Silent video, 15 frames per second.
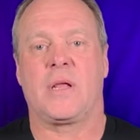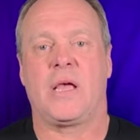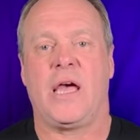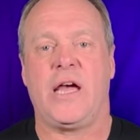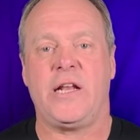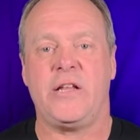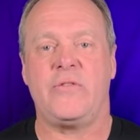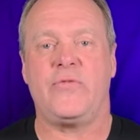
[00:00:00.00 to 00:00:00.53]

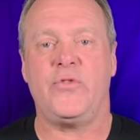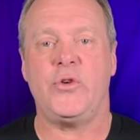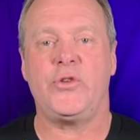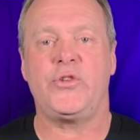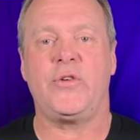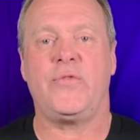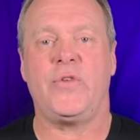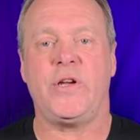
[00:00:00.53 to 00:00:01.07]
and in
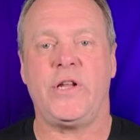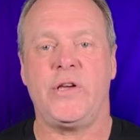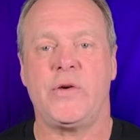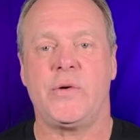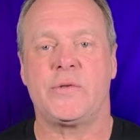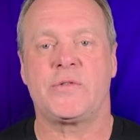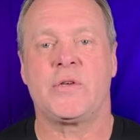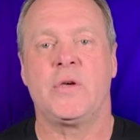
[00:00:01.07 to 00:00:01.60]
future
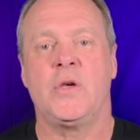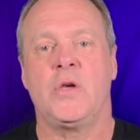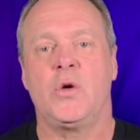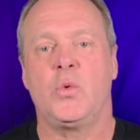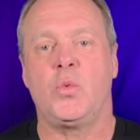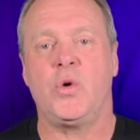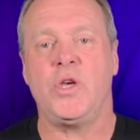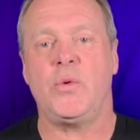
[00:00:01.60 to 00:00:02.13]
videos,
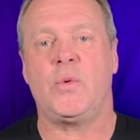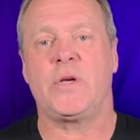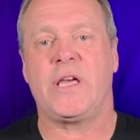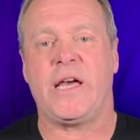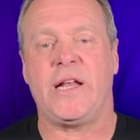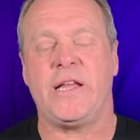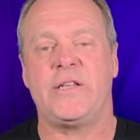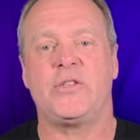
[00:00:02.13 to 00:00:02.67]
we will
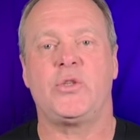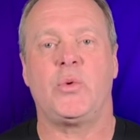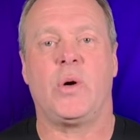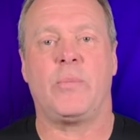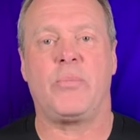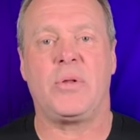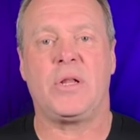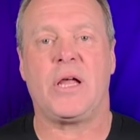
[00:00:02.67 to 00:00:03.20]
get into
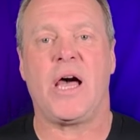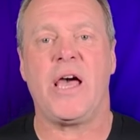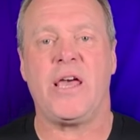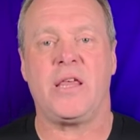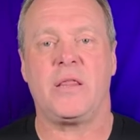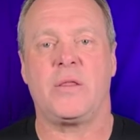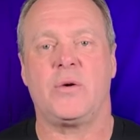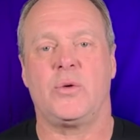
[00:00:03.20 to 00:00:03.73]

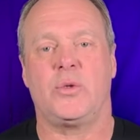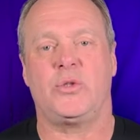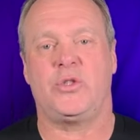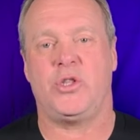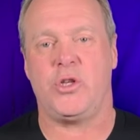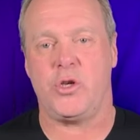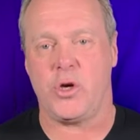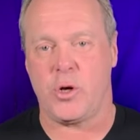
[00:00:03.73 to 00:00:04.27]
applying those
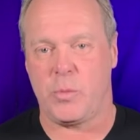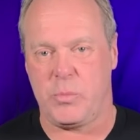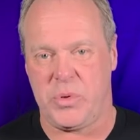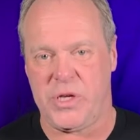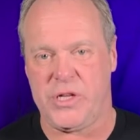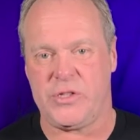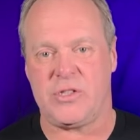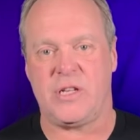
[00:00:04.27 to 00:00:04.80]
to your
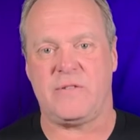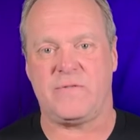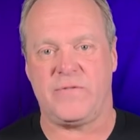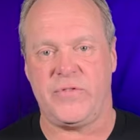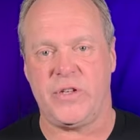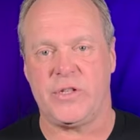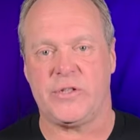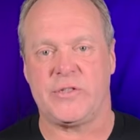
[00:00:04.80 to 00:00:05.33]
beats and
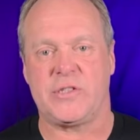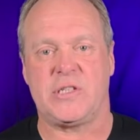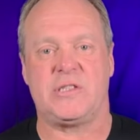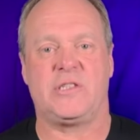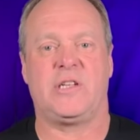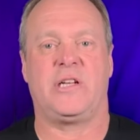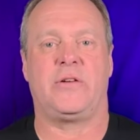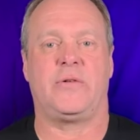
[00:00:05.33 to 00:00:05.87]
fills,
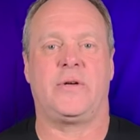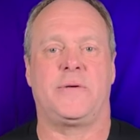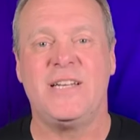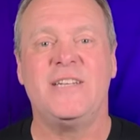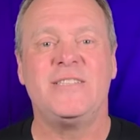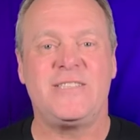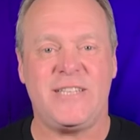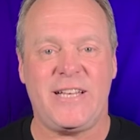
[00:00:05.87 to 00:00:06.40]
etc.
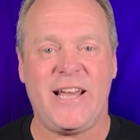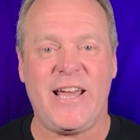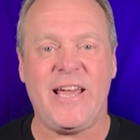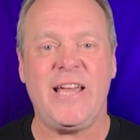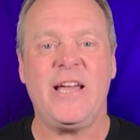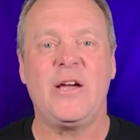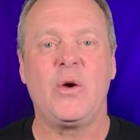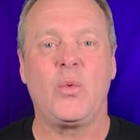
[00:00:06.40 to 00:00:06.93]

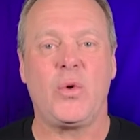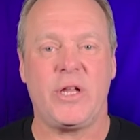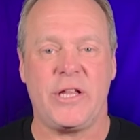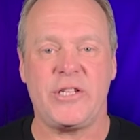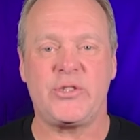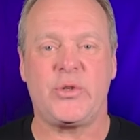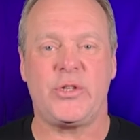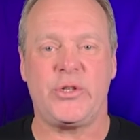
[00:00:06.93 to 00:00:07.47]
Today, we'll
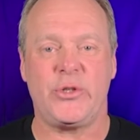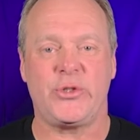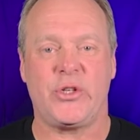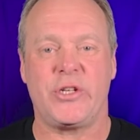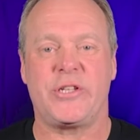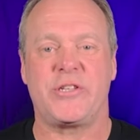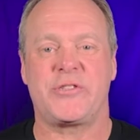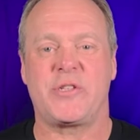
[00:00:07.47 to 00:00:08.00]
introduce
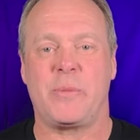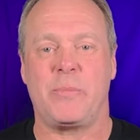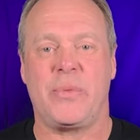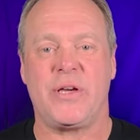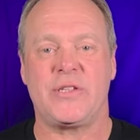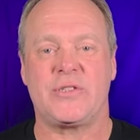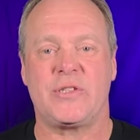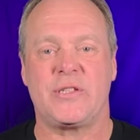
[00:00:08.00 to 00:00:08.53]
you to some
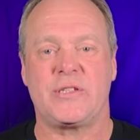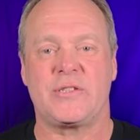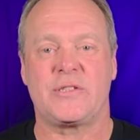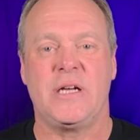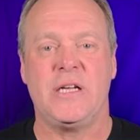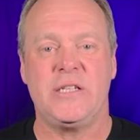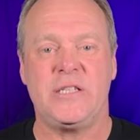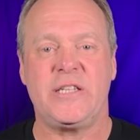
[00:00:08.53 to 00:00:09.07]

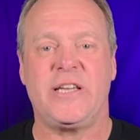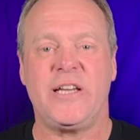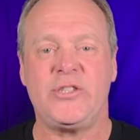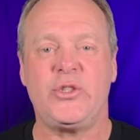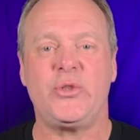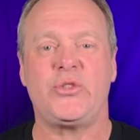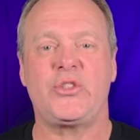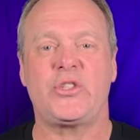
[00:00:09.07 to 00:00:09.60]
basics. To
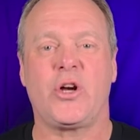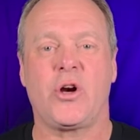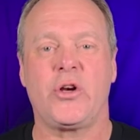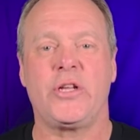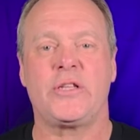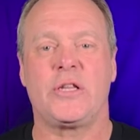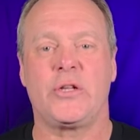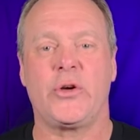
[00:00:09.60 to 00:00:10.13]
get you
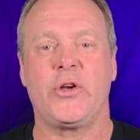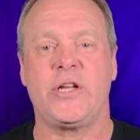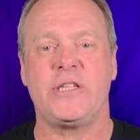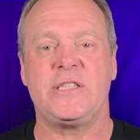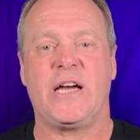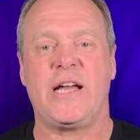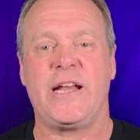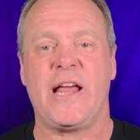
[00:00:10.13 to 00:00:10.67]
started learning
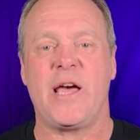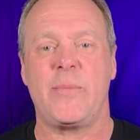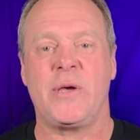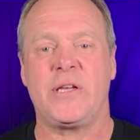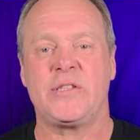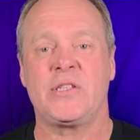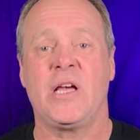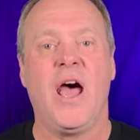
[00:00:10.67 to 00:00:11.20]

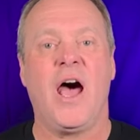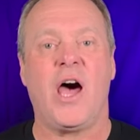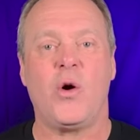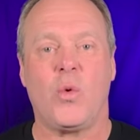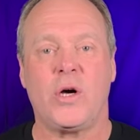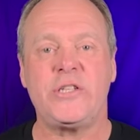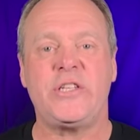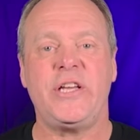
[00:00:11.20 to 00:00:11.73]
dynamics, I
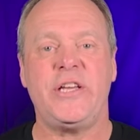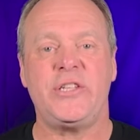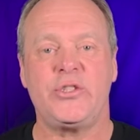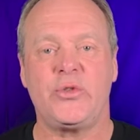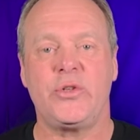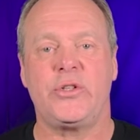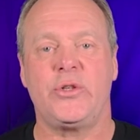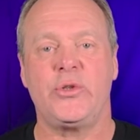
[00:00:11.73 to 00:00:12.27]
want to
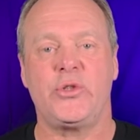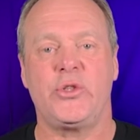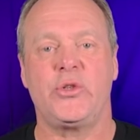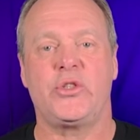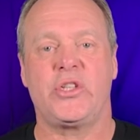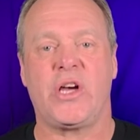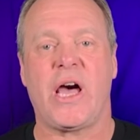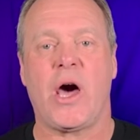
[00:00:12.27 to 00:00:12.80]
introduce you
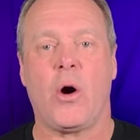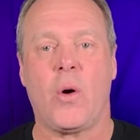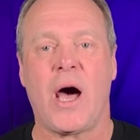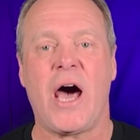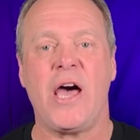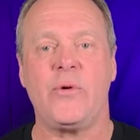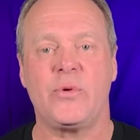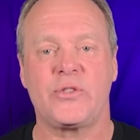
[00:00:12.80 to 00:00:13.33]
to how
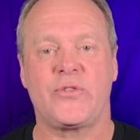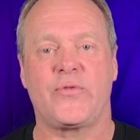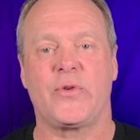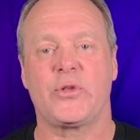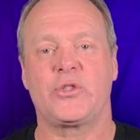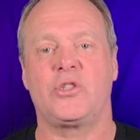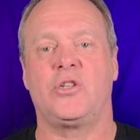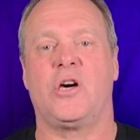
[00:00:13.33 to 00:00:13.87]
I was
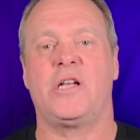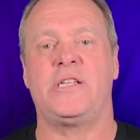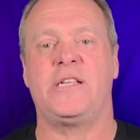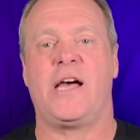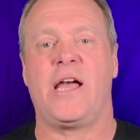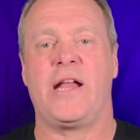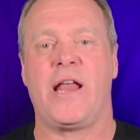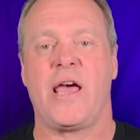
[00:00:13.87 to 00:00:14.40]
first taught
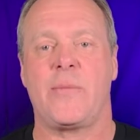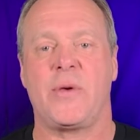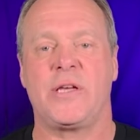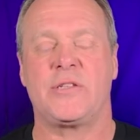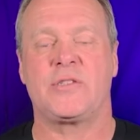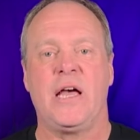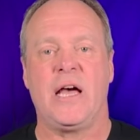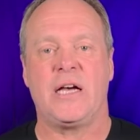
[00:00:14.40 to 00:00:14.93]

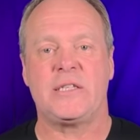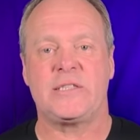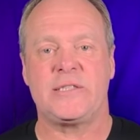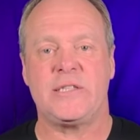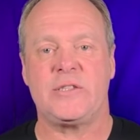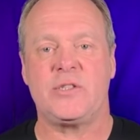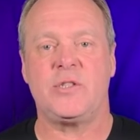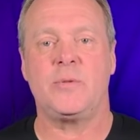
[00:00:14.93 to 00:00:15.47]
dynamics, a
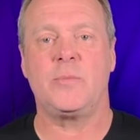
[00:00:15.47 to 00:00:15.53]
system